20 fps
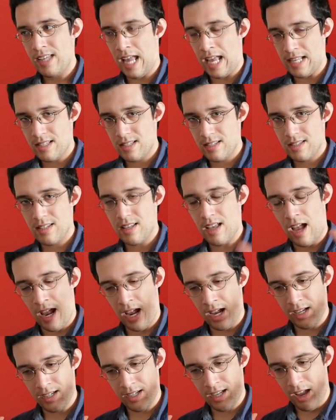yes,
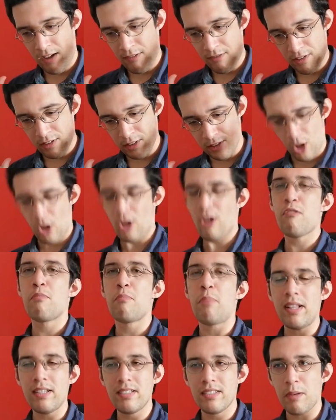I have a lot of
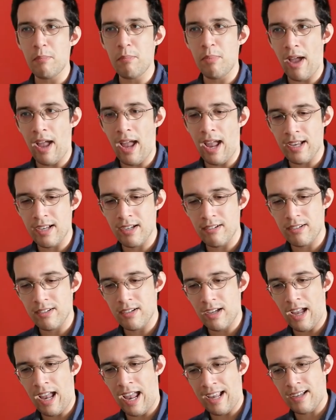pent up
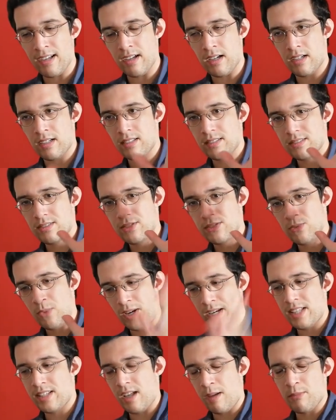hang- anger
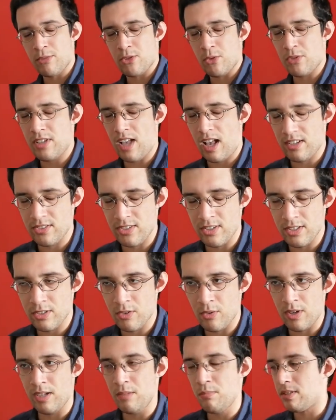when it comes to Assassin's
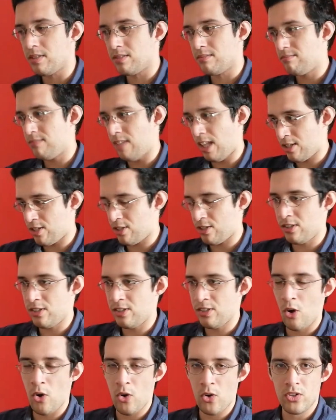Creed, but that's
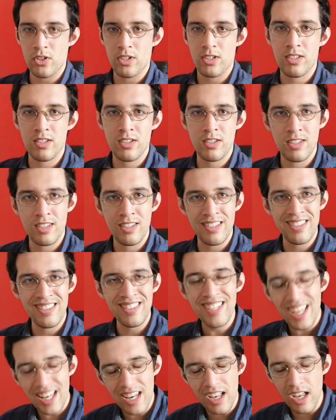not
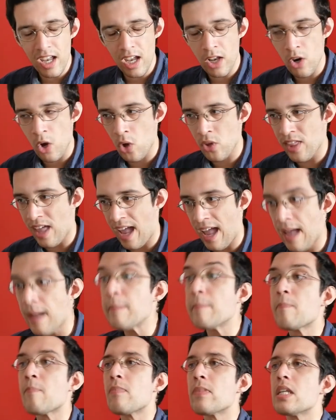neither here nor there.
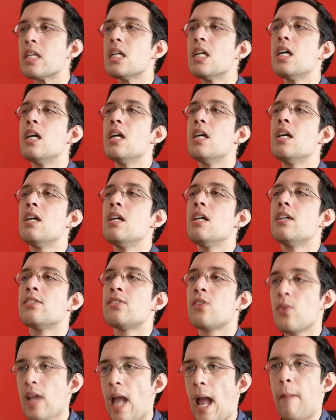
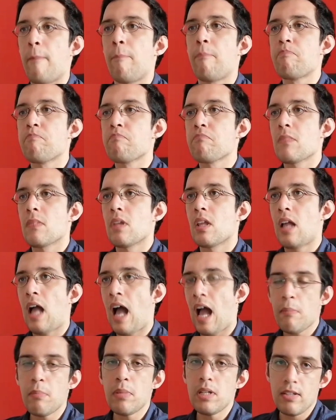So yeah,
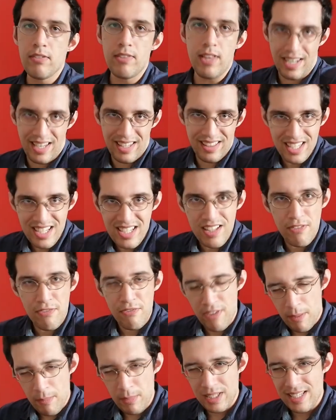I believe that at least a
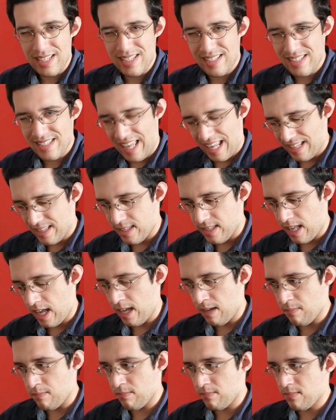family set
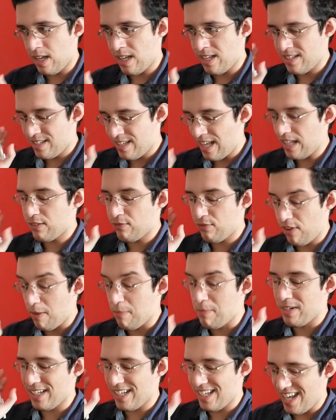name, a set
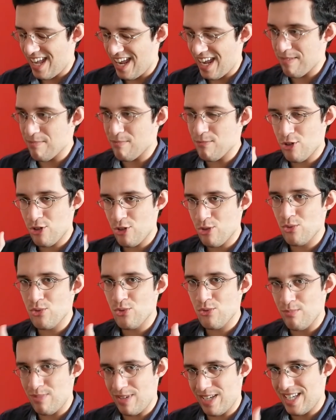family name
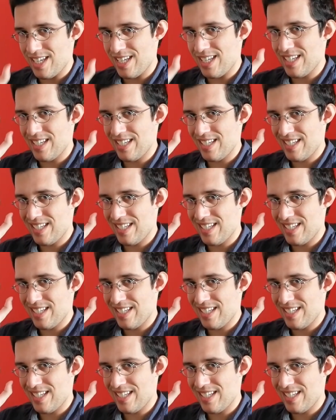should be